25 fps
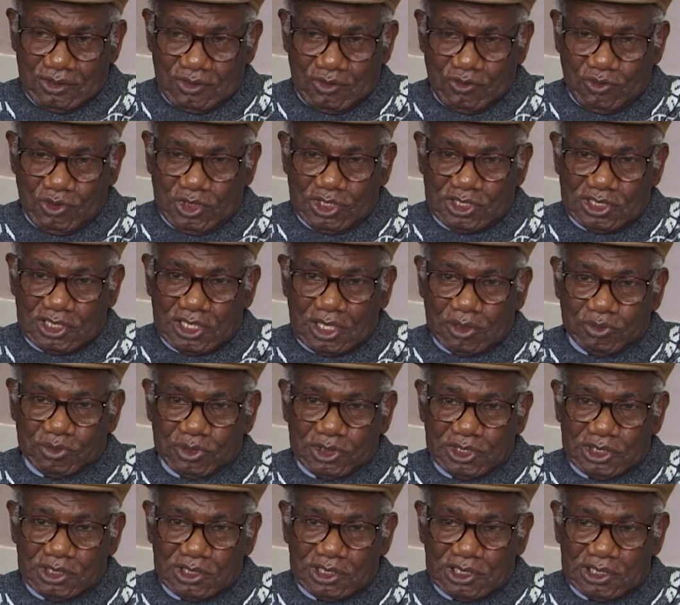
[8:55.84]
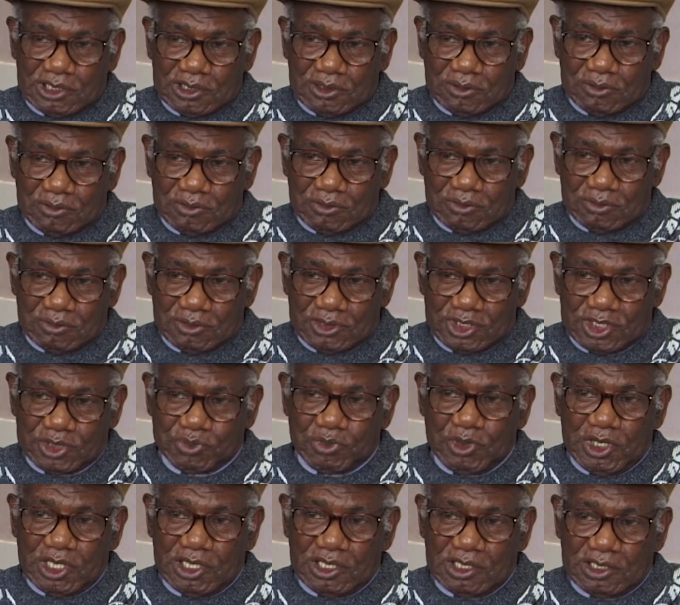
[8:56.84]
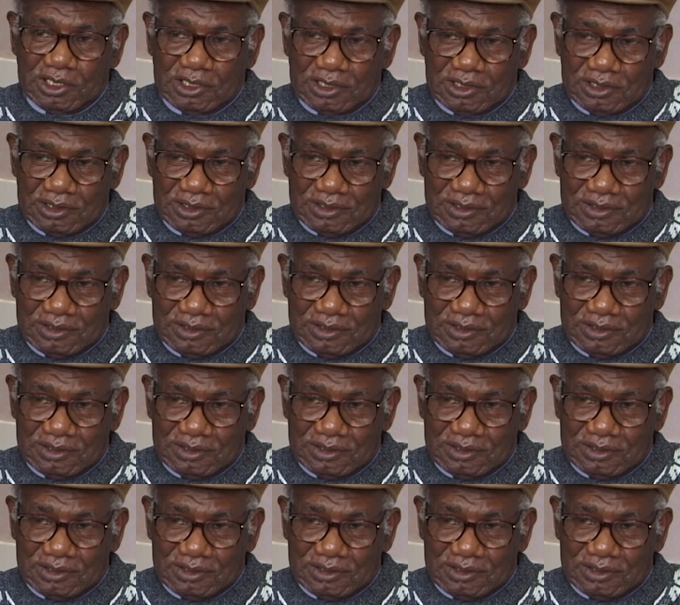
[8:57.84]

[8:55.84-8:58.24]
We stopped in Spain.